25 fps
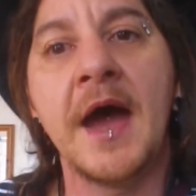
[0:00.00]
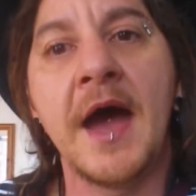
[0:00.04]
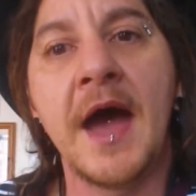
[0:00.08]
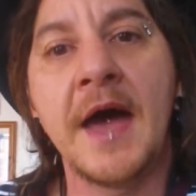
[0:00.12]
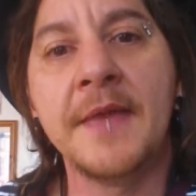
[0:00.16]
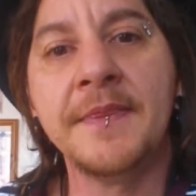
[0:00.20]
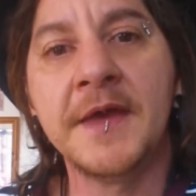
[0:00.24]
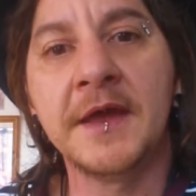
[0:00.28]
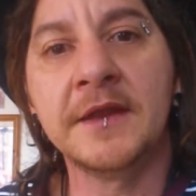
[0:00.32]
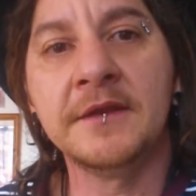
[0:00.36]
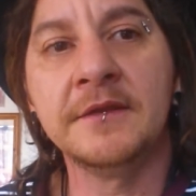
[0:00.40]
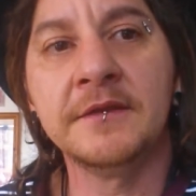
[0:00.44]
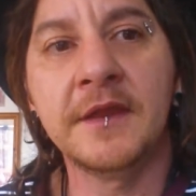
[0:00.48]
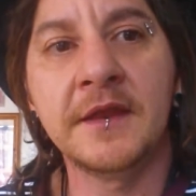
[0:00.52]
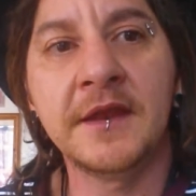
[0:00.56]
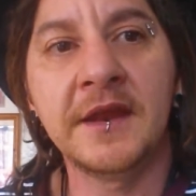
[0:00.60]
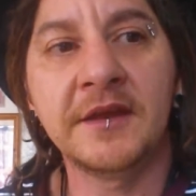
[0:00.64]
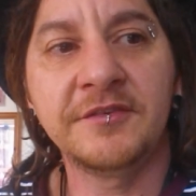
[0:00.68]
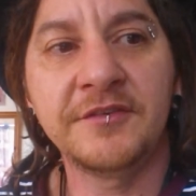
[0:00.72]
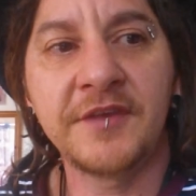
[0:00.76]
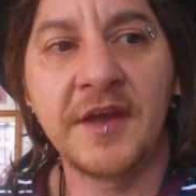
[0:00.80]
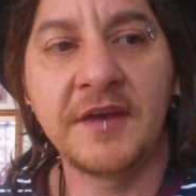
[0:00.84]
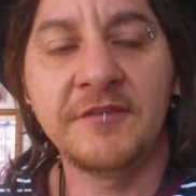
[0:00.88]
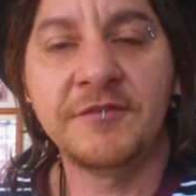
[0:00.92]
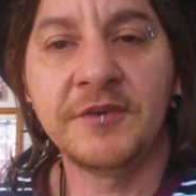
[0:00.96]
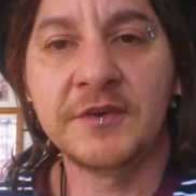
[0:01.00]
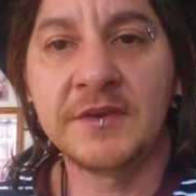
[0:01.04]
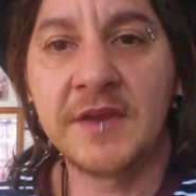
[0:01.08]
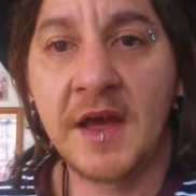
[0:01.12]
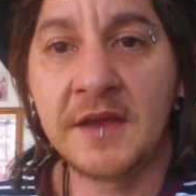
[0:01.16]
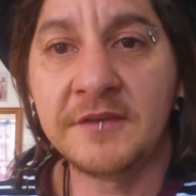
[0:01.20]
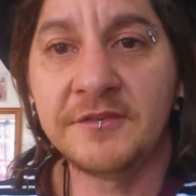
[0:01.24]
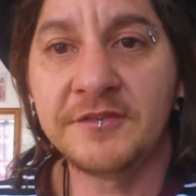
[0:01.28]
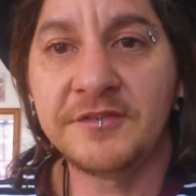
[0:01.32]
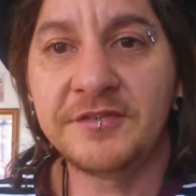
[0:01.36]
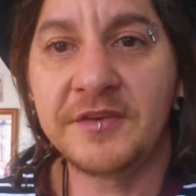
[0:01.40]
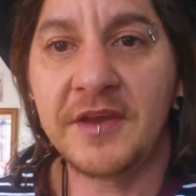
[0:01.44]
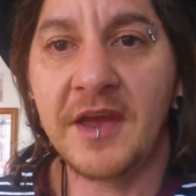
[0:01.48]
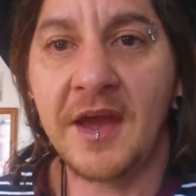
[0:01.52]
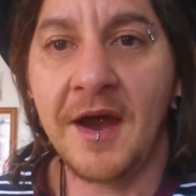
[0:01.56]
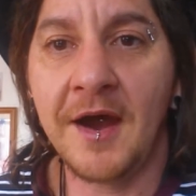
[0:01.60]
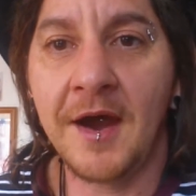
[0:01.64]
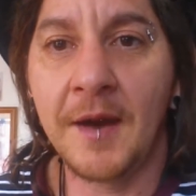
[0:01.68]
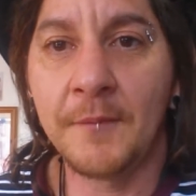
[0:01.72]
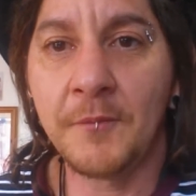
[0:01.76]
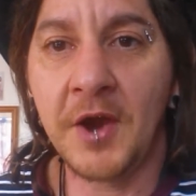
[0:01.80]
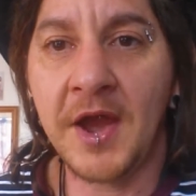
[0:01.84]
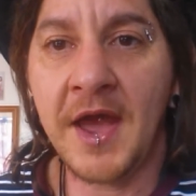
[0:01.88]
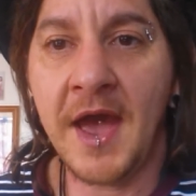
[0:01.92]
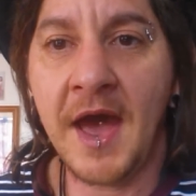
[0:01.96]
And then the next day for lunch,
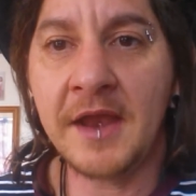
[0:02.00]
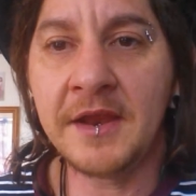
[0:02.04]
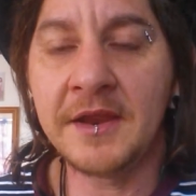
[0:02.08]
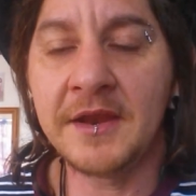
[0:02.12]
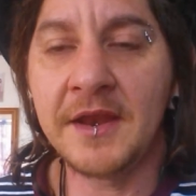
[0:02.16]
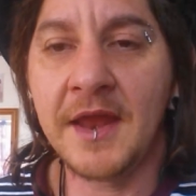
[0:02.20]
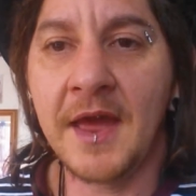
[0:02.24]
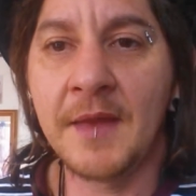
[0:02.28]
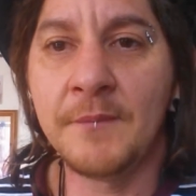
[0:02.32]
I had it,